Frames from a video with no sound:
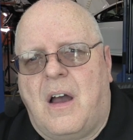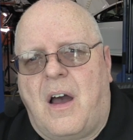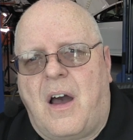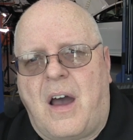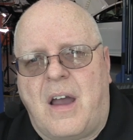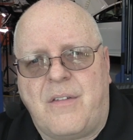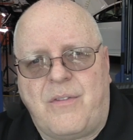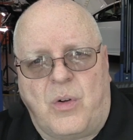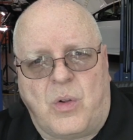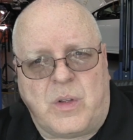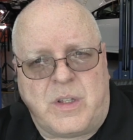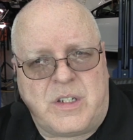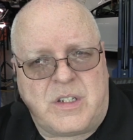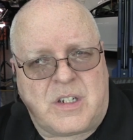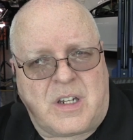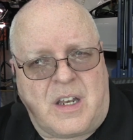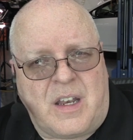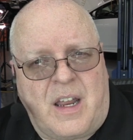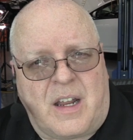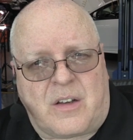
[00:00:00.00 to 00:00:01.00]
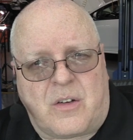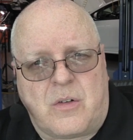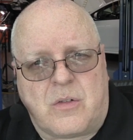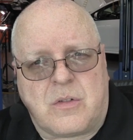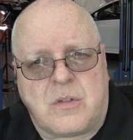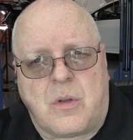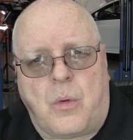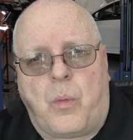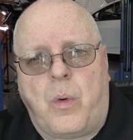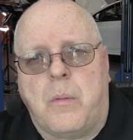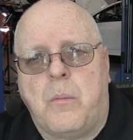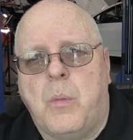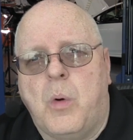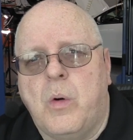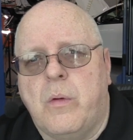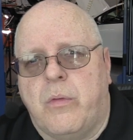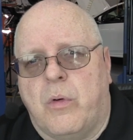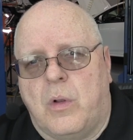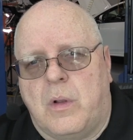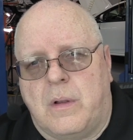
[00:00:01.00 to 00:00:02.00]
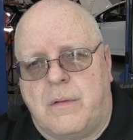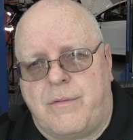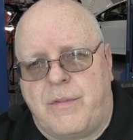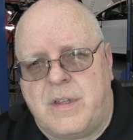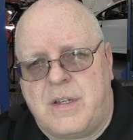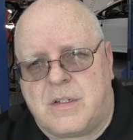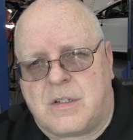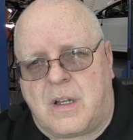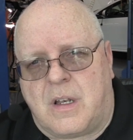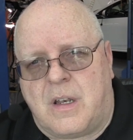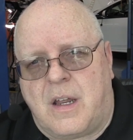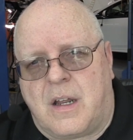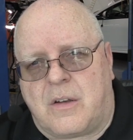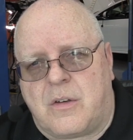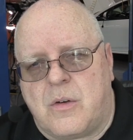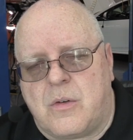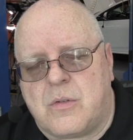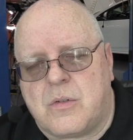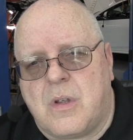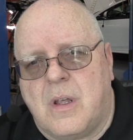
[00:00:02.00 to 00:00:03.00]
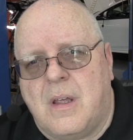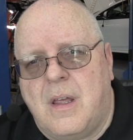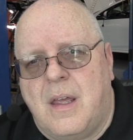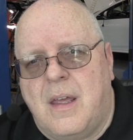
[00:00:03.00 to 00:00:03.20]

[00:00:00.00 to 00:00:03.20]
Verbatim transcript: high voltage connectors, the removal of these connectors.